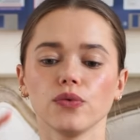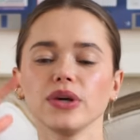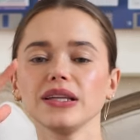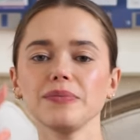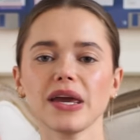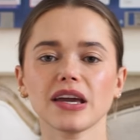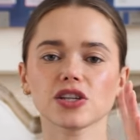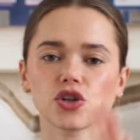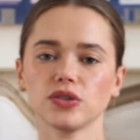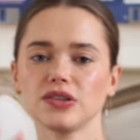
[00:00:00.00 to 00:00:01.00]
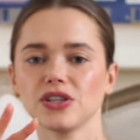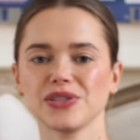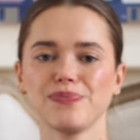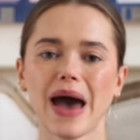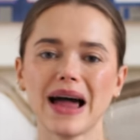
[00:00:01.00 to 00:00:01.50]
really making sure that
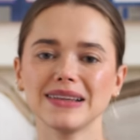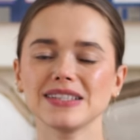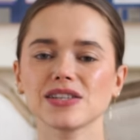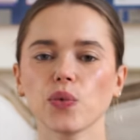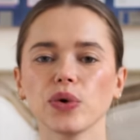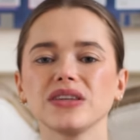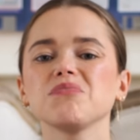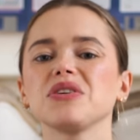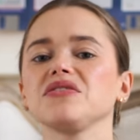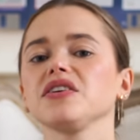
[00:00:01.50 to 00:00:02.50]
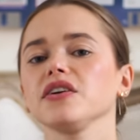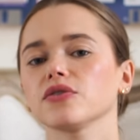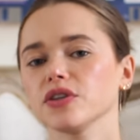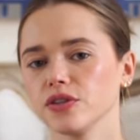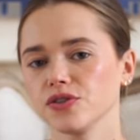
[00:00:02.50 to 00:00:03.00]
there's balance with the
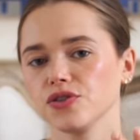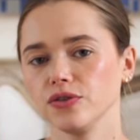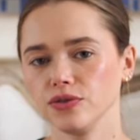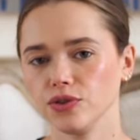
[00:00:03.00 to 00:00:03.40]
materials you're